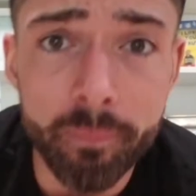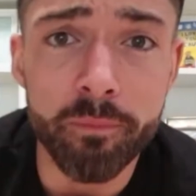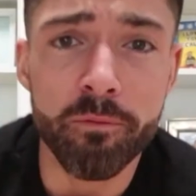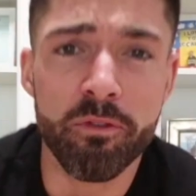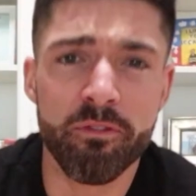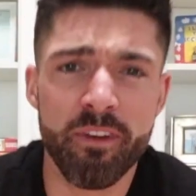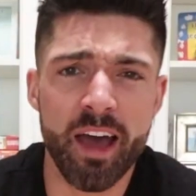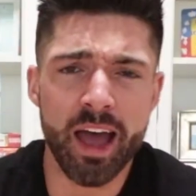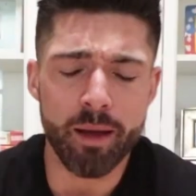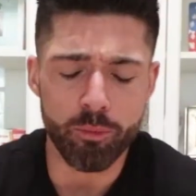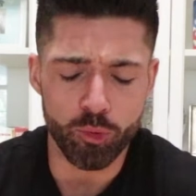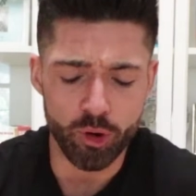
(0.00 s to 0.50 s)

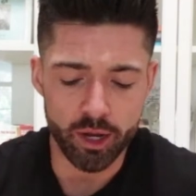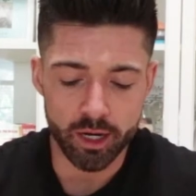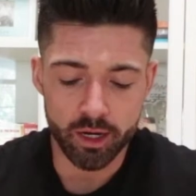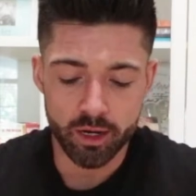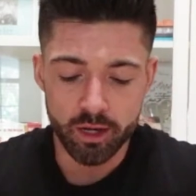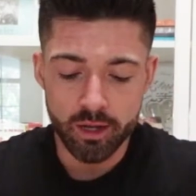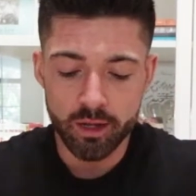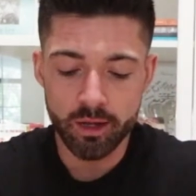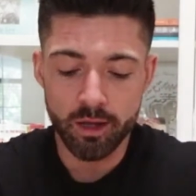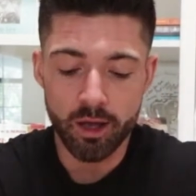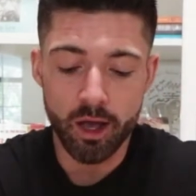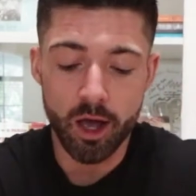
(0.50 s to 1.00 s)
fabric,
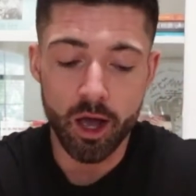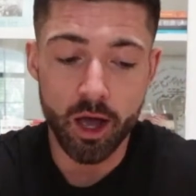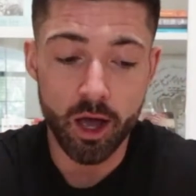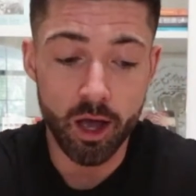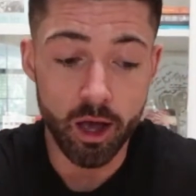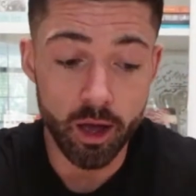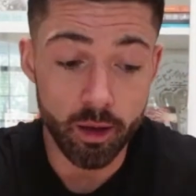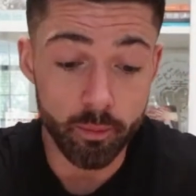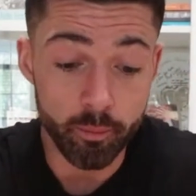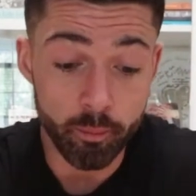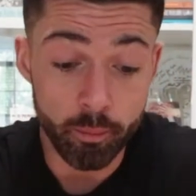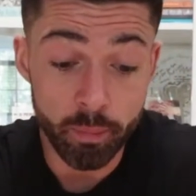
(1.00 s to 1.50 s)

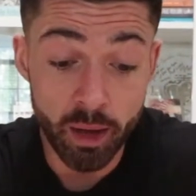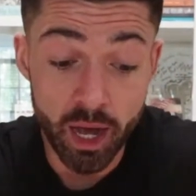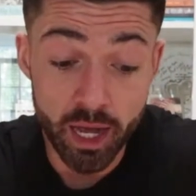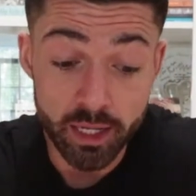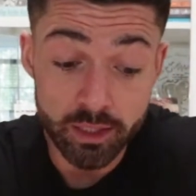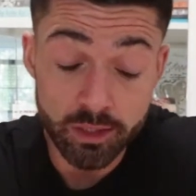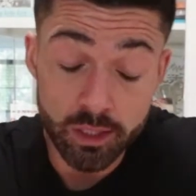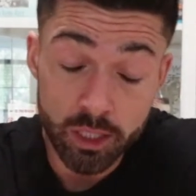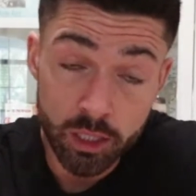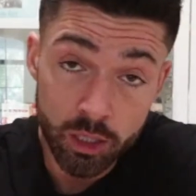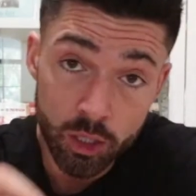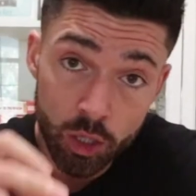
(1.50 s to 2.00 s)
um,
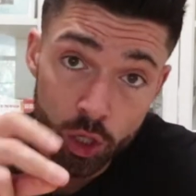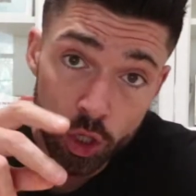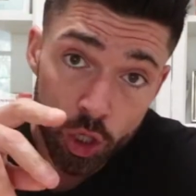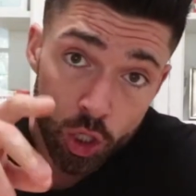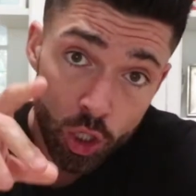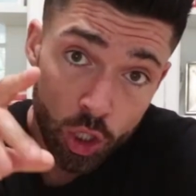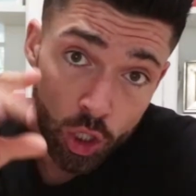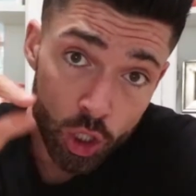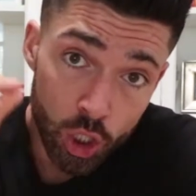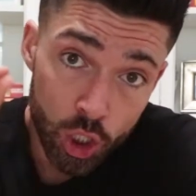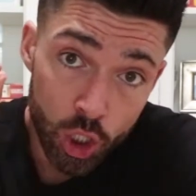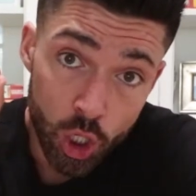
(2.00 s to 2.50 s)
but
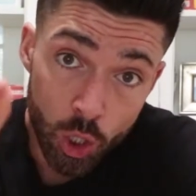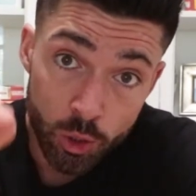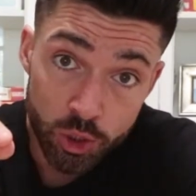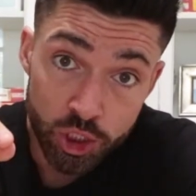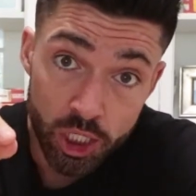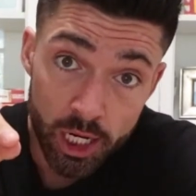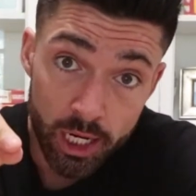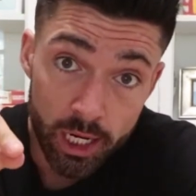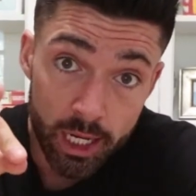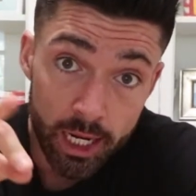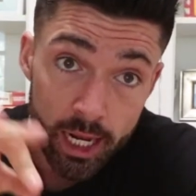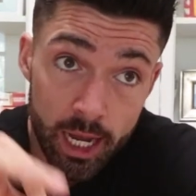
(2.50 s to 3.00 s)
go
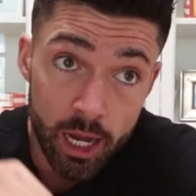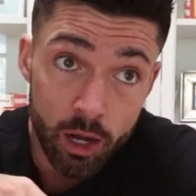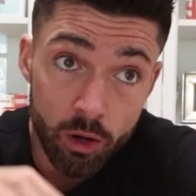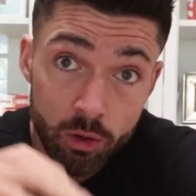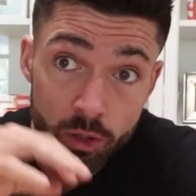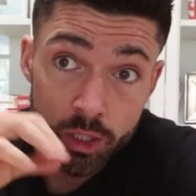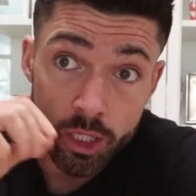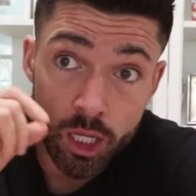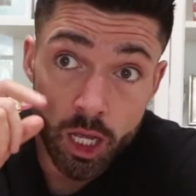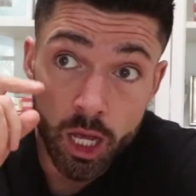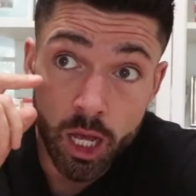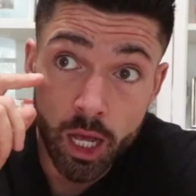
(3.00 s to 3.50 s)
check it
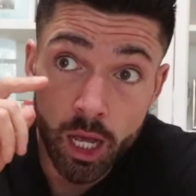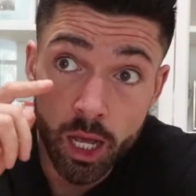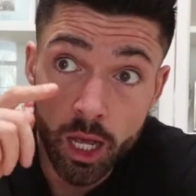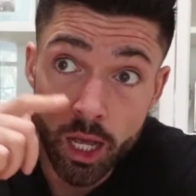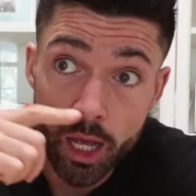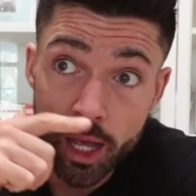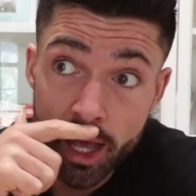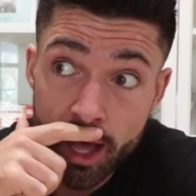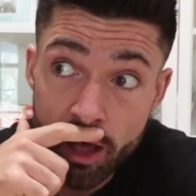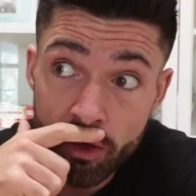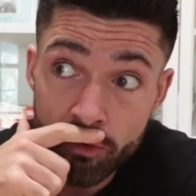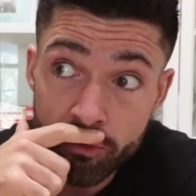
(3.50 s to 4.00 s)
out.
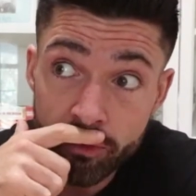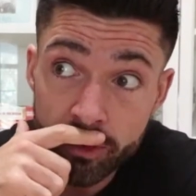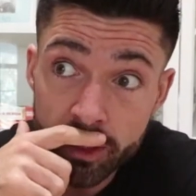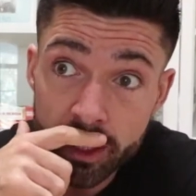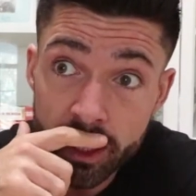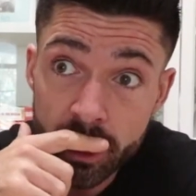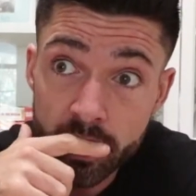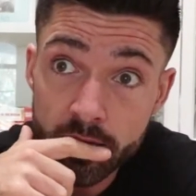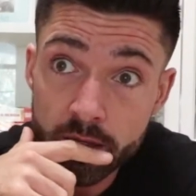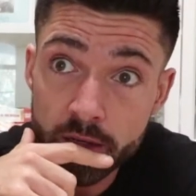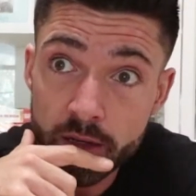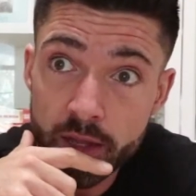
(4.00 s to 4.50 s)
Uh,
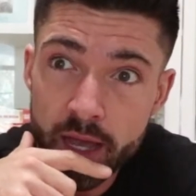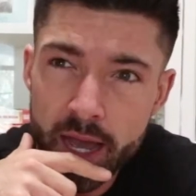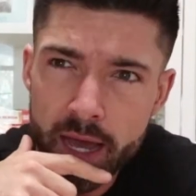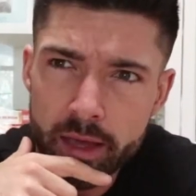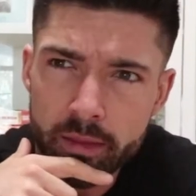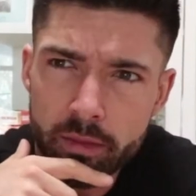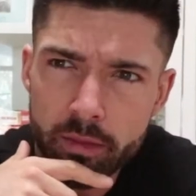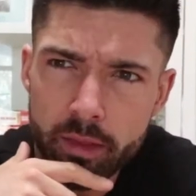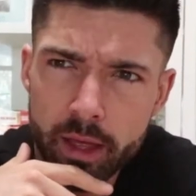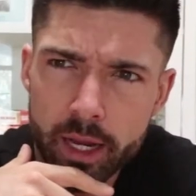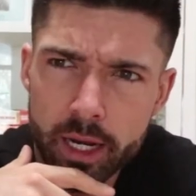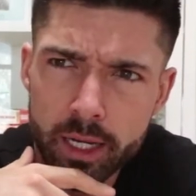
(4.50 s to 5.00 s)
Alphalete
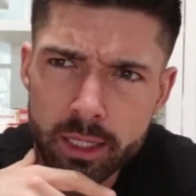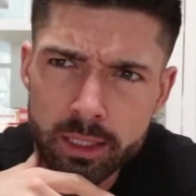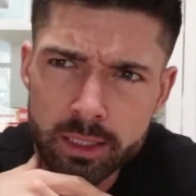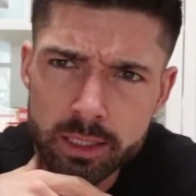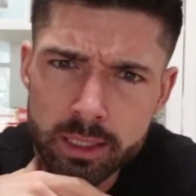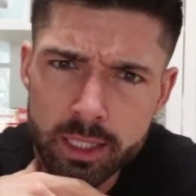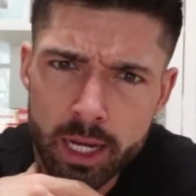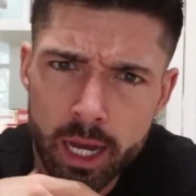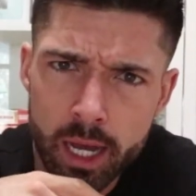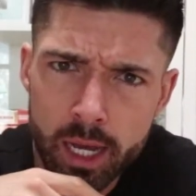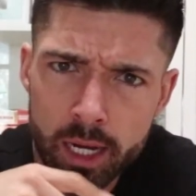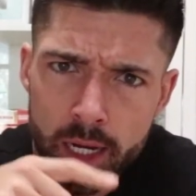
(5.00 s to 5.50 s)
athletics
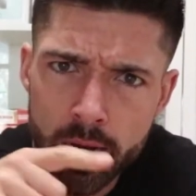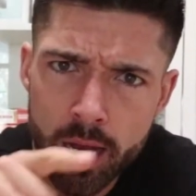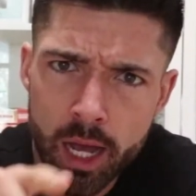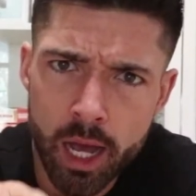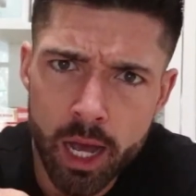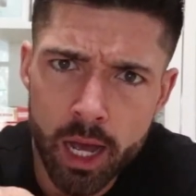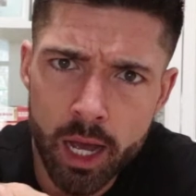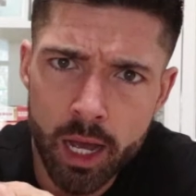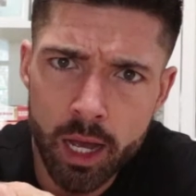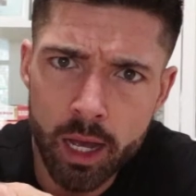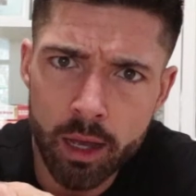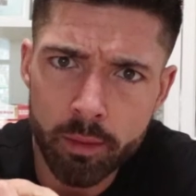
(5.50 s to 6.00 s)
dot
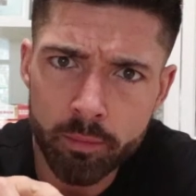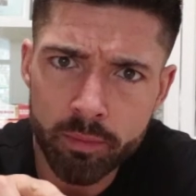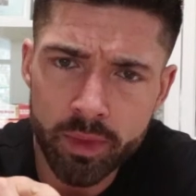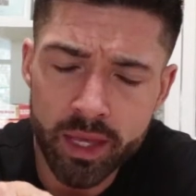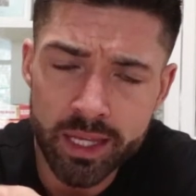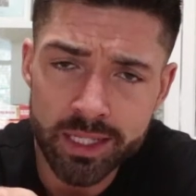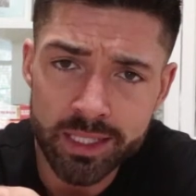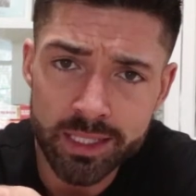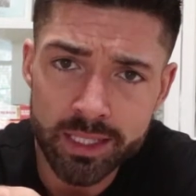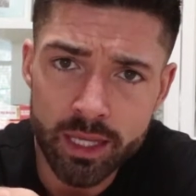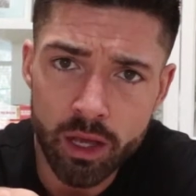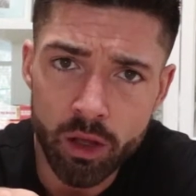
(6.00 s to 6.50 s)
com.
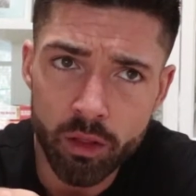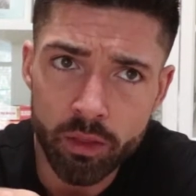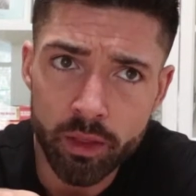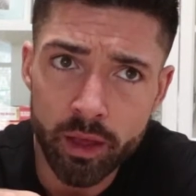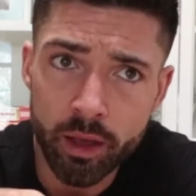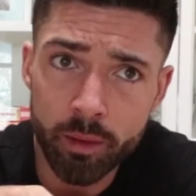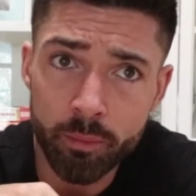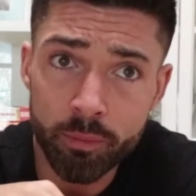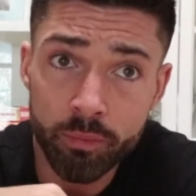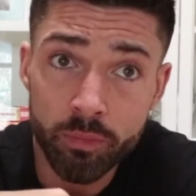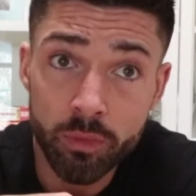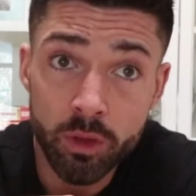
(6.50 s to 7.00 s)
They sell
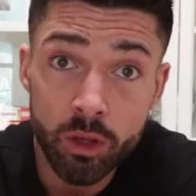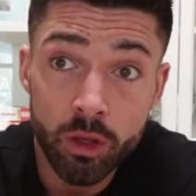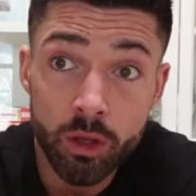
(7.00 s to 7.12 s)
them.